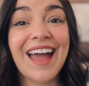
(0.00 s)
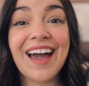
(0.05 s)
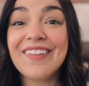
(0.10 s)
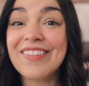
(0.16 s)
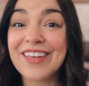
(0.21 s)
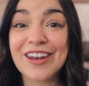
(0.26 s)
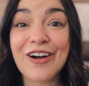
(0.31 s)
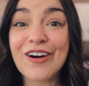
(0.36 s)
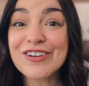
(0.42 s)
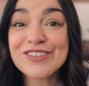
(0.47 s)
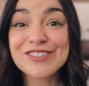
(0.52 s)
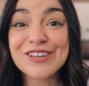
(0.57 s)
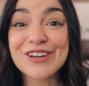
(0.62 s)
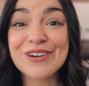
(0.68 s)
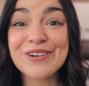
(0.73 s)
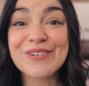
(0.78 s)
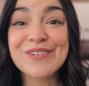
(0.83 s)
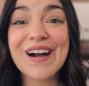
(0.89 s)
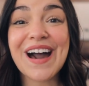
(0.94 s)
And then
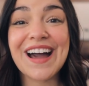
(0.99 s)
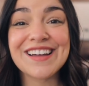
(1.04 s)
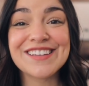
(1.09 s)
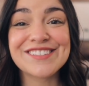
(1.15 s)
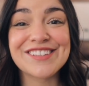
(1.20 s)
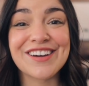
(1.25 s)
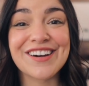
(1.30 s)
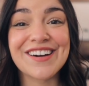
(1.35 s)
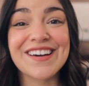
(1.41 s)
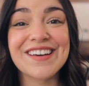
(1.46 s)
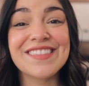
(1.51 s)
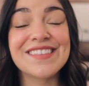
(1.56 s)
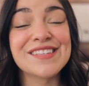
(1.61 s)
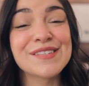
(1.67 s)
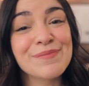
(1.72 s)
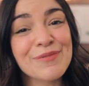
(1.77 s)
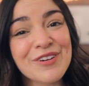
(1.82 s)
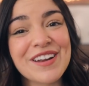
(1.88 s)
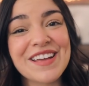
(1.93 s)
also I saw
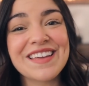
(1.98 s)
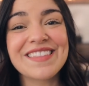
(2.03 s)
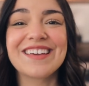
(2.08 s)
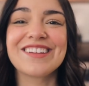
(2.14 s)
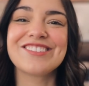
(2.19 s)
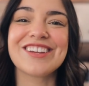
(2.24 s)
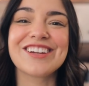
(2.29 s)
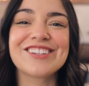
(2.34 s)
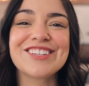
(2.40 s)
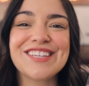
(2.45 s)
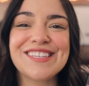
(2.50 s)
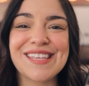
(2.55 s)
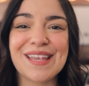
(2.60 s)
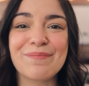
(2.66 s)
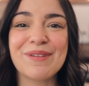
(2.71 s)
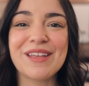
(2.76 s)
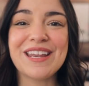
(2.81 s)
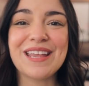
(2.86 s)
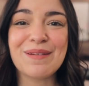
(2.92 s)
this morning that she actually
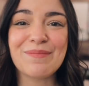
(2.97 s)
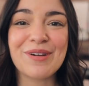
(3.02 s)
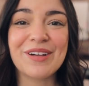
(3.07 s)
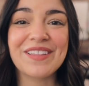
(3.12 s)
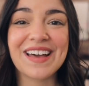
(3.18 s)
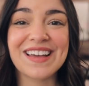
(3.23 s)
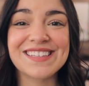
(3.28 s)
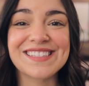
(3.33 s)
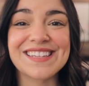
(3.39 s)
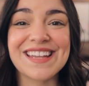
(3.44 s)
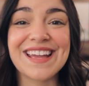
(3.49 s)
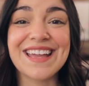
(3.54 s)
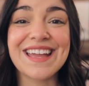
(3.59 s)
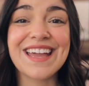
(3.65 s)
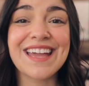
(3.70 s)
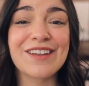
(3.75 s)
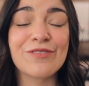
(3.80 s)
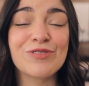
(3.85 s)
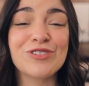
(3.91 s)
sent me an email last
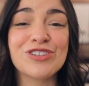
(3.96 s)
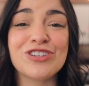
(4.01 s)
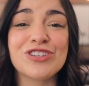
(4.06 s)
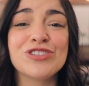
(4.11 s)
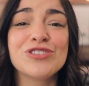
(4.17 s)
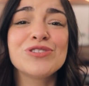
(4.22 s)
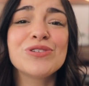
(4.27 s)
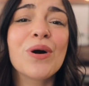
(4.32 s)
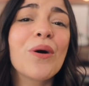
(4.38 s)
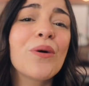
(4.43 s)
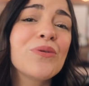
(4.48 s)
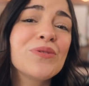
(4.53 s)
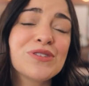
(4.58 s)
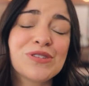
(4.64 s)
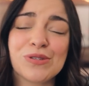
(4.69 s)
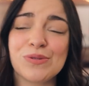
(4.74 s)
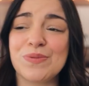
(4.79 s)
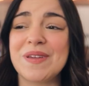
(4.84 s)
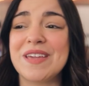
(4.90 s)
night and was just so
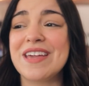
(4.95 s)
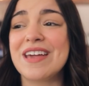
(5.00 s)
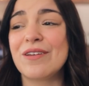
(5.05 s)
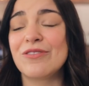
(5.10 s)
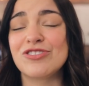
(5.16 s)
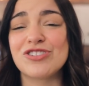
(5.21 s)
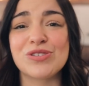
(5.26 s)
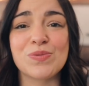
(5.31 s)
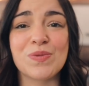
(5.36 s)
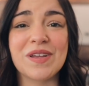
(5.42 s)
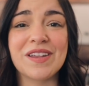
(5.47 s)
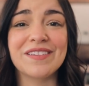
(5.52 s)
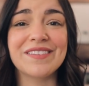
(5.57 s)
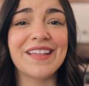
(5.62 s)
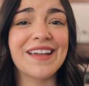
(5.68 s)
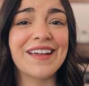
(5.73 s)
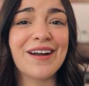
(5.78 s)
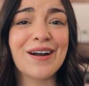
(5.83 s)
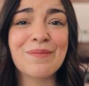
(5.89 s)
sweet and just
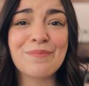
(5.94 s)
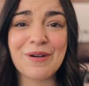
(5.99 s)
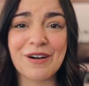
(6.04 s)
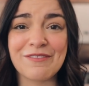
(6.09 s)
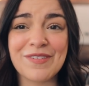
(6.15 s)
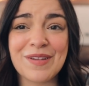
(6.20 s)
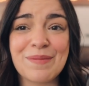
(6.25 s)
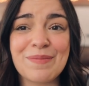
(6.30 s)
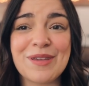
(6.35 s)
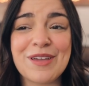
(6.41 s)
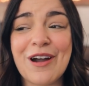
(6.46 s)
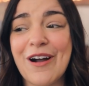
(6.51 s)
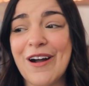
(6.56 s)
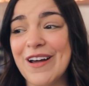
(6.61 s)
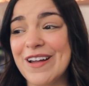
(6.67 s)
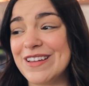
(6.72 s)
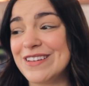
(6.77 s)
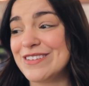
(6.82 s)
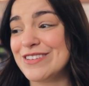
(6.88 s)
went like above and
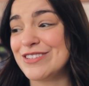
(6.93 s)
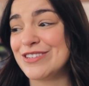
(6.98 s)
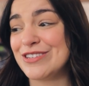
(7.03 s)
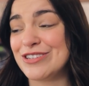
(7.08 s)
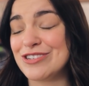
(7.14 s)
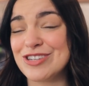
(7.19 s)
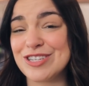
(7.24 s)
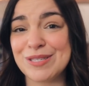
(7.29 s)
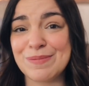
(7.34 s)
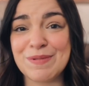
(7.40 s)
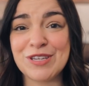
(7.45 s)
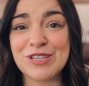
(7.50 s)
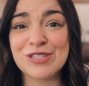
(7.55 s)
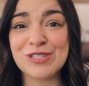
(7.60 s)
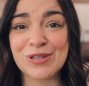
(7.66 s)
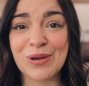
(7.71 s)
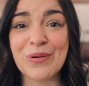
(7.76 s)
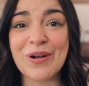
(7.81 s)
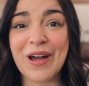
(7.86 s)
beyond to just be
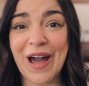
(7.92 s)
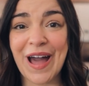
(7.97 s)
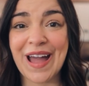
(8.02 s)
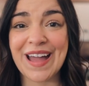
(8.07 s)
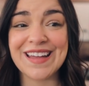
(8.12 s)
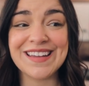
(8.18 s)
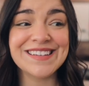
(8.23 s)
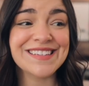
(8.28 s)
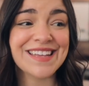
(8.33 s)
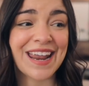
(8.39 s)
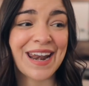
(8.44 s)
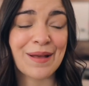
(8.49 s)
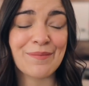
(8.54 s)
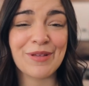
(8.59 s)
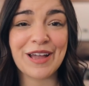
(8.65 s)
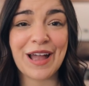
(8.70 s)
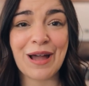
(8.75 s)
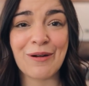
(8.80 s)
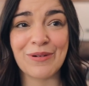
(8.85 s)
so kind. And
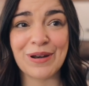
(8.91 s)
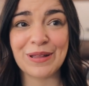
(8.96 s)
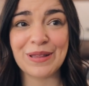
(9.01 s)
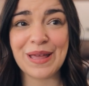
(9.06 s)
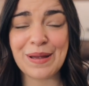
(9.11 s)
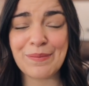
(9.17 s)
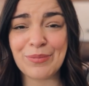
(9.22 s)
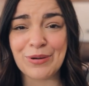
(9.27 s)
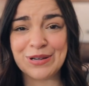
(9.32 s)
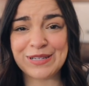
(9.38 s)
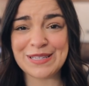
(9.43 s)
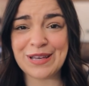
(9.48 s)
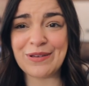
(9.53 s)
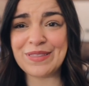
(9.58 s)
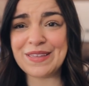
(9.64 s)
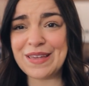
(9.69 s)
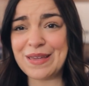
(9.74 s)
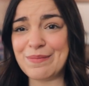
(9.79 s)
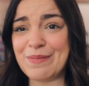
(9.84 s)
I'm like, I want to like print
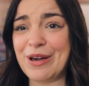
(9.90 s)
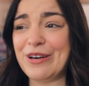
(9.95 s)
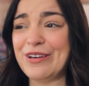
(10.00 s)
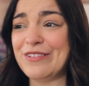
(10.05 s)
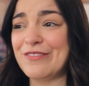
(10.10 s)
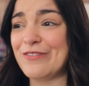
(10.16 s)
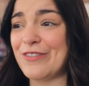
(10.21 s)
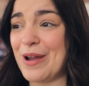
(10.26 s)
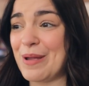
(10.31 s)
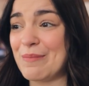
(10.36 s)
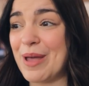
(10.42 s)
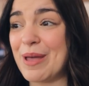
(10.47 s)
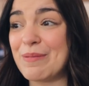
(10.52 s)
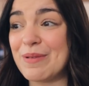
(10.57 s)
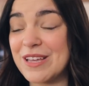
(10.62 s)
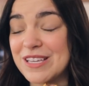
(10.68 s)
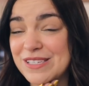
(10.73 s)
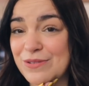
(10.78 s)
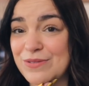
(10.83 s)
out the email and frame
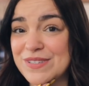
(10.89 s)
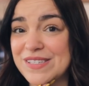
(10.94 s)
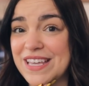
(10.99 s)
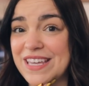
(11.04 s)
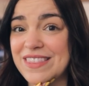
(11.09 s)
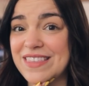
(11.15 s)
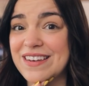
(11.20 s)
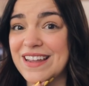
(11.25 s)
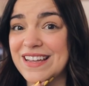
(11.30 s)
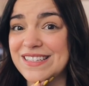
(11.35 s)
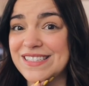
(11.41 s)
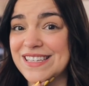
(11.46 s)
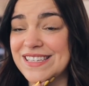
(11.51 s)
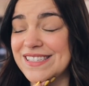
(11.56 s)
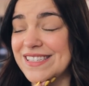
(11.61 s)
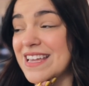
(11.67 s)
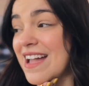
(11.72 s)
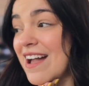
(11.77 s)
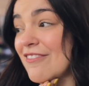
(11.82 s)
it because it was like the
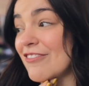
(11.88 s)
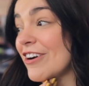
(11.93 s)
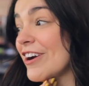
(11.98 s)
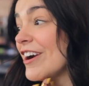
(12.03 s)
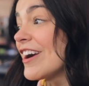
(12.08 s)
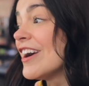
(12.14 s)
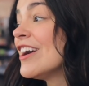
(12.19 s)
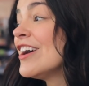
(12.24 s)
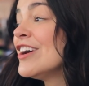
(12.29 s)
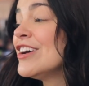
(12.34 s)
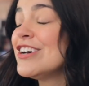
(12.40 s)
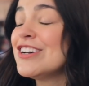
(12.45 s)
nicest thing ever.